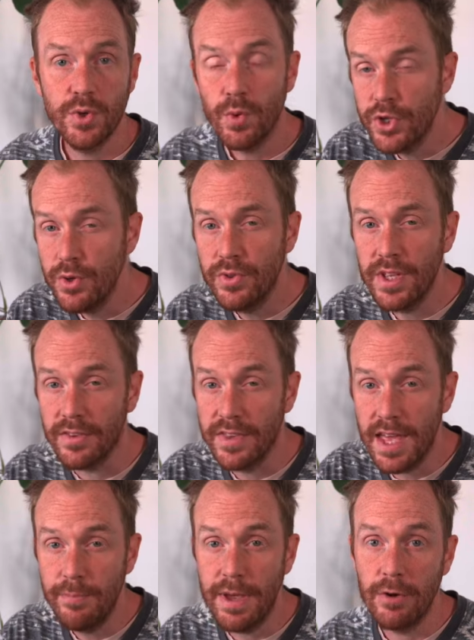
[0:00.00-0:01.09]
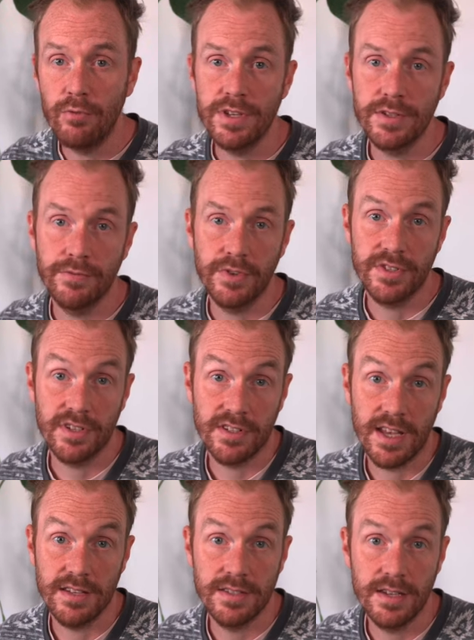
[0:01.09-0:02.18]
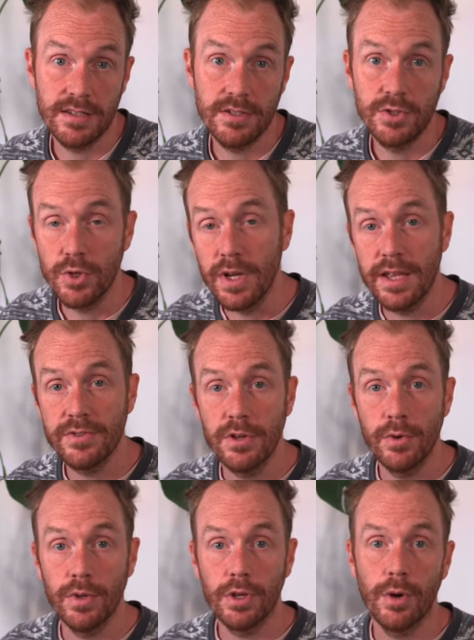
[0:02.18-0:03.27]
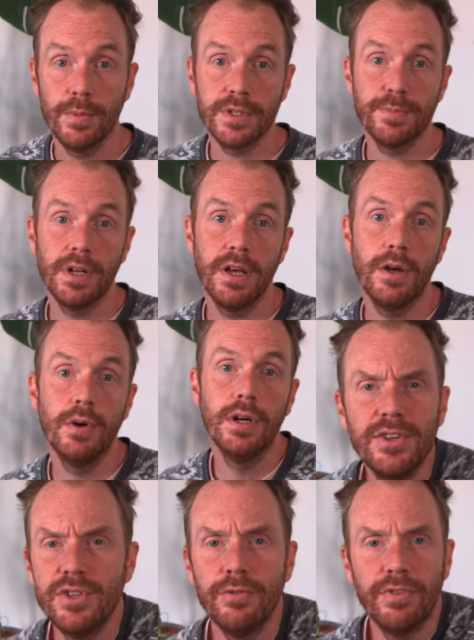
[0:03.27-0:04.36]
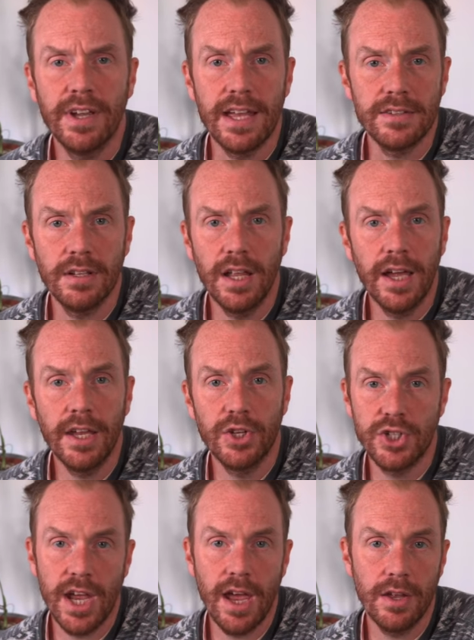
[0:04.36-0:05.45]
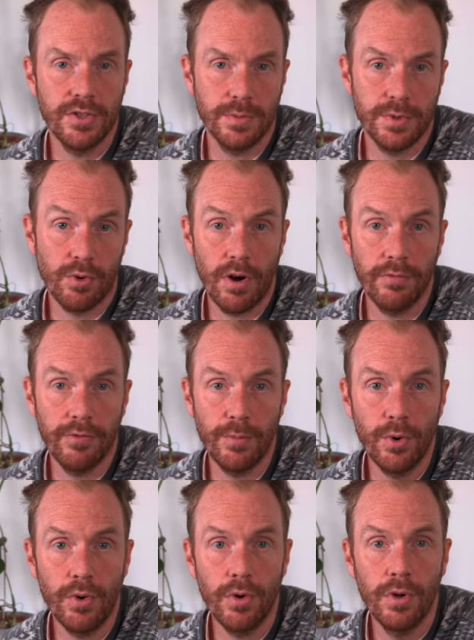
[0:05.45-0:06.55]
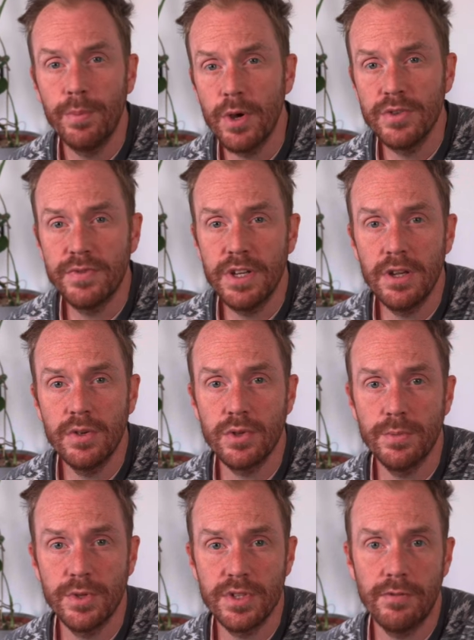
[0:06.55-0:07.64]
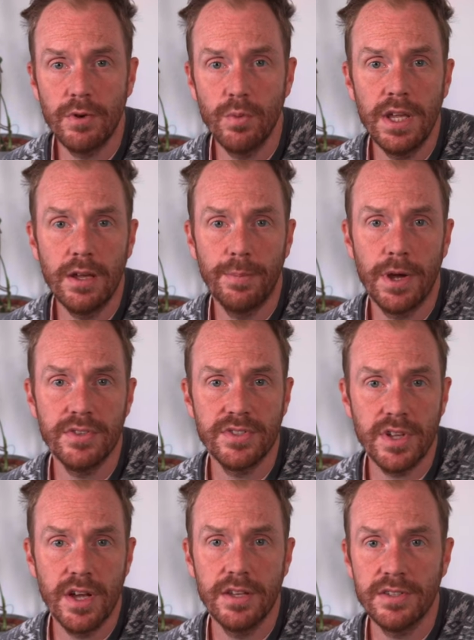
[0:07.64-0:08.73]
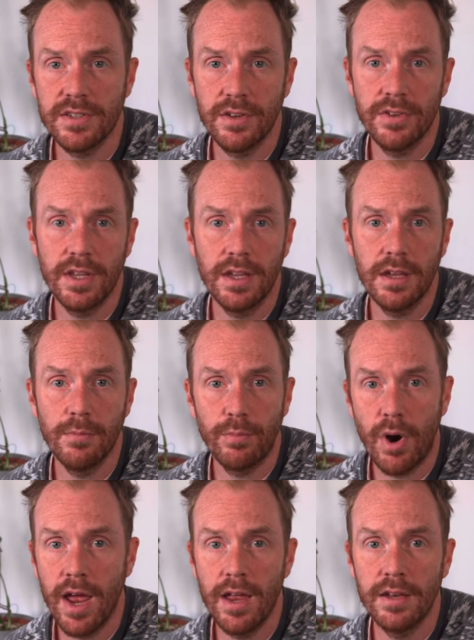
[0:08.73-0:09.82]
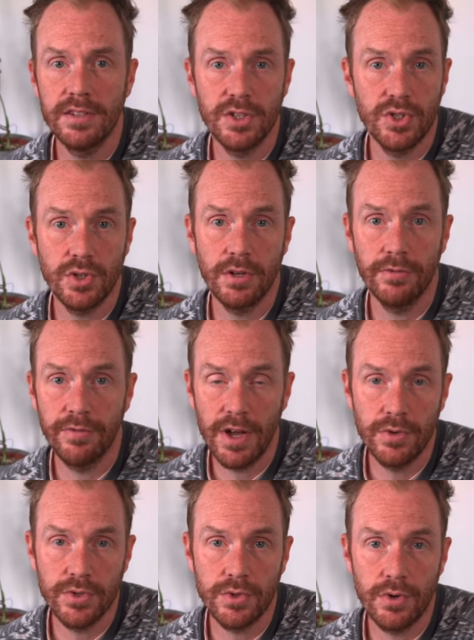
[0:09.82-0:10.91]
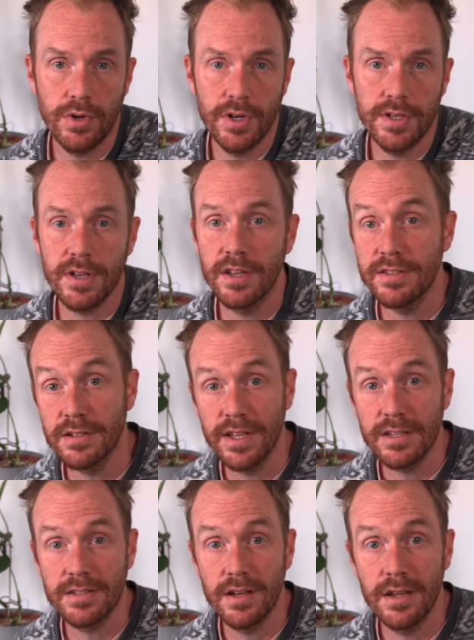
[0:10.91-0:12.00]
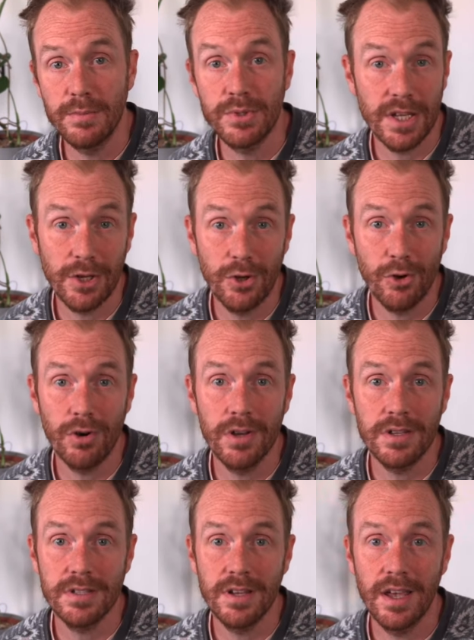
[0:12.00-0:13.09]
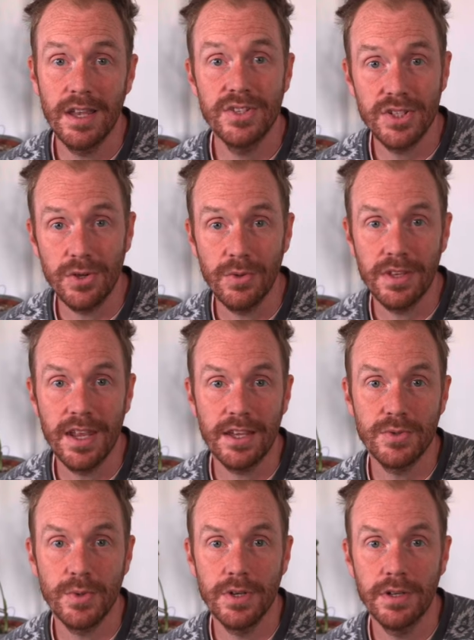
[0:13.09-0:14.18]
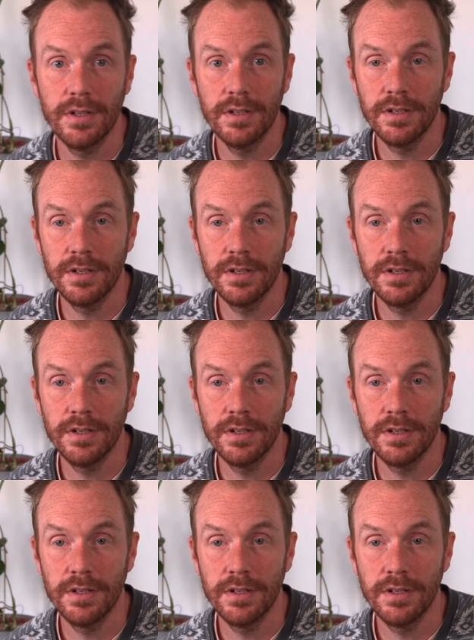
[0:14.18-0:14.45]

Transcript: So what do you think their main reason for success is? Do let us know in the comments below. And don't forget to like, share and subscribe for more. We post videos almost every week about design, design thinking, brand, digital and founder stories. Until next time, stay curious and see you in the next one.